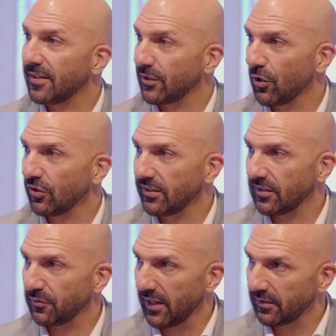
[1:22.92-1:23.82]
Technology
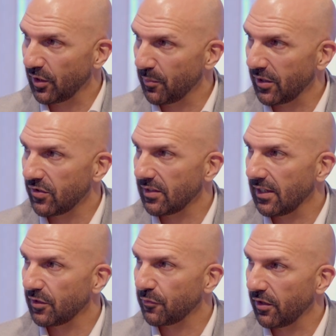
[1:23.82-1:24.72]
has advanced so much in the
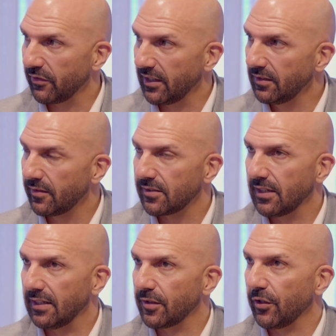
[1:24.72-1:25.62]
last 5 years,
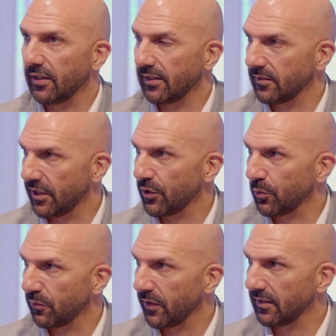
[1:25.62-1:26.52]
and it's only going to continue
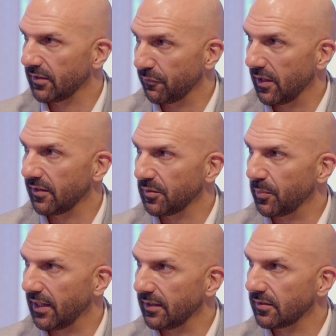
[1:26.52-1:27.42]
to advance at a faster
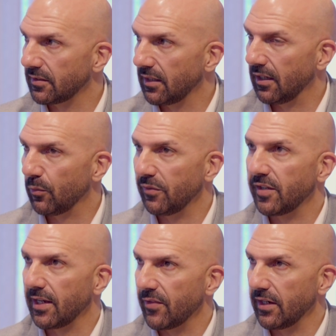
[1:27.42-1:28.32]
pace. We've
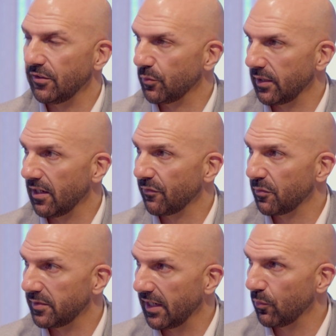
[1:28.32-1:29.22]
taken that into
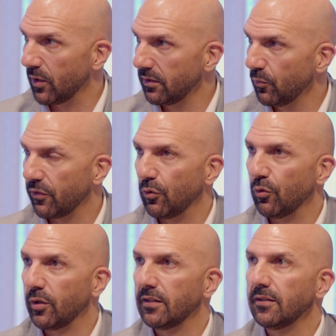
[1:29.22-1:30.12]
account from day one with
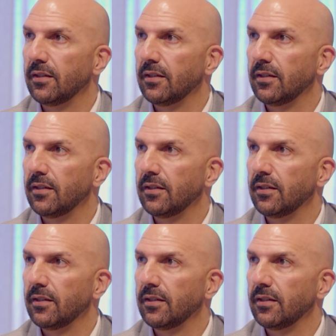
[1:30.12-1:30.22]
Aura.